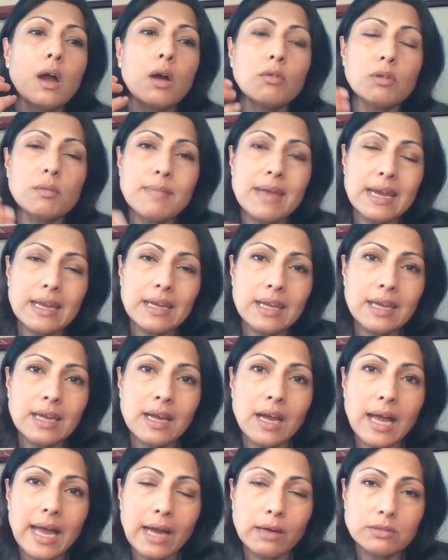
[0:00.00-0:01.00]

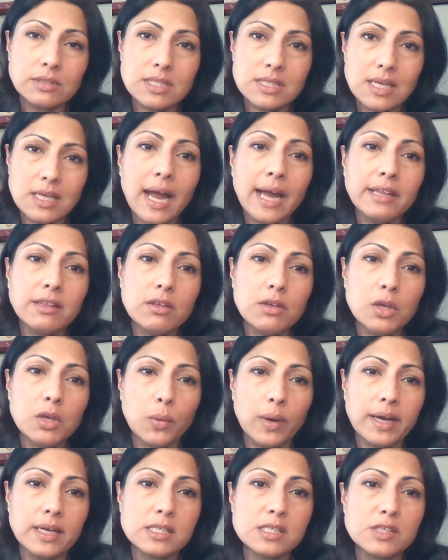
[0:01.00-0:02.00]
remaining outside the
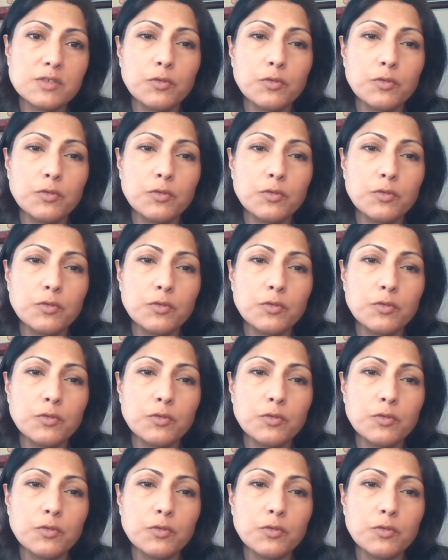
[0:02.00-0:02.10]
U.S.